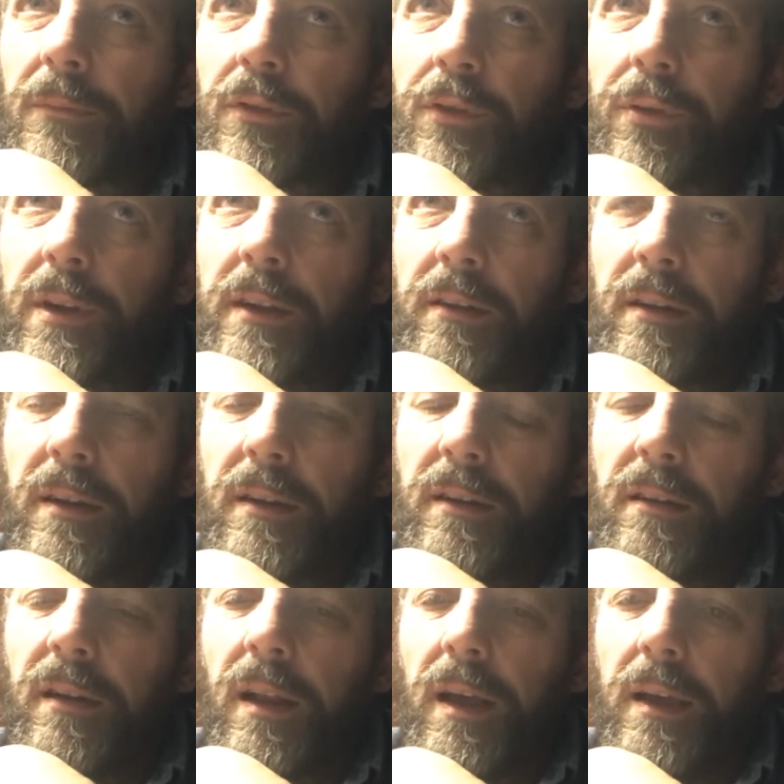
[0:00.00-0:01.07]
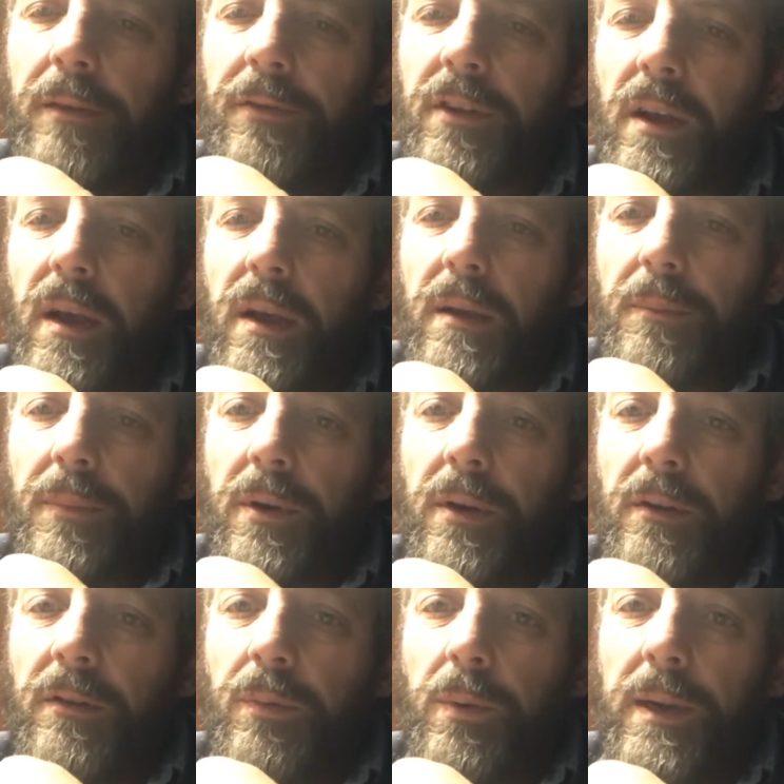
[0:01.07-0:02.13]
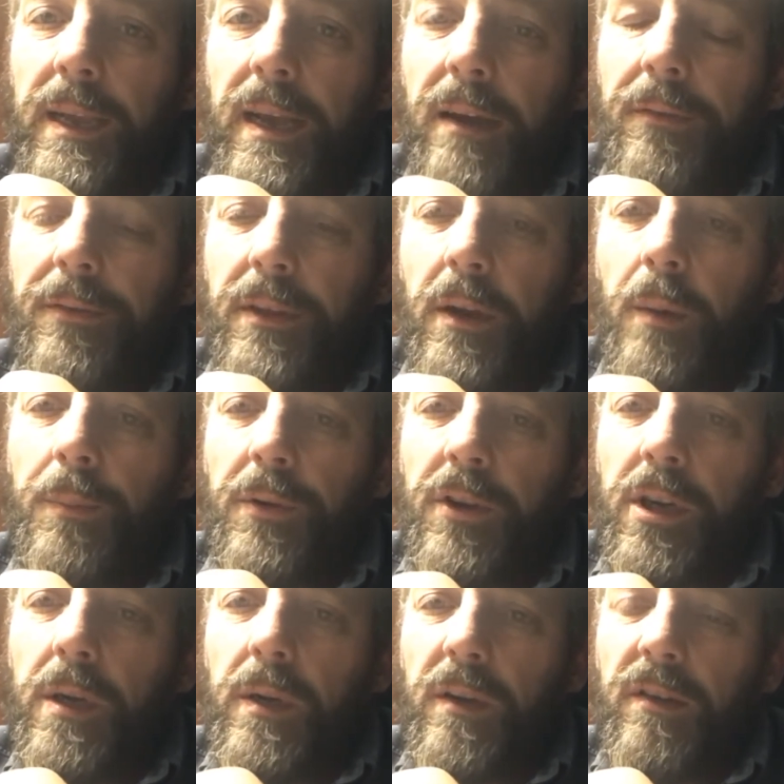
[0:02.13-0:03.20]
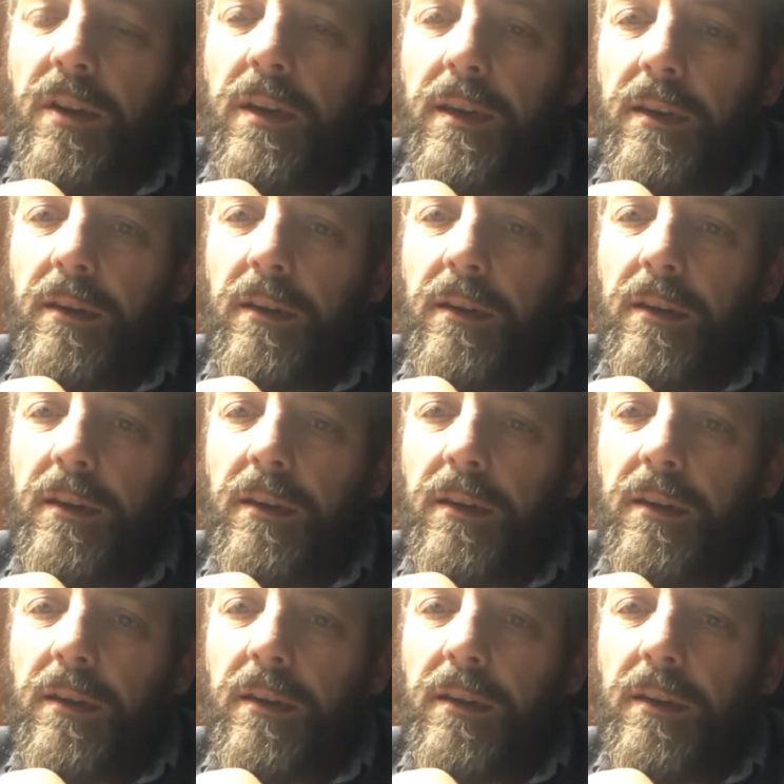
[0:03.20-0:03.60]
treated as slaves. But we have the opportunity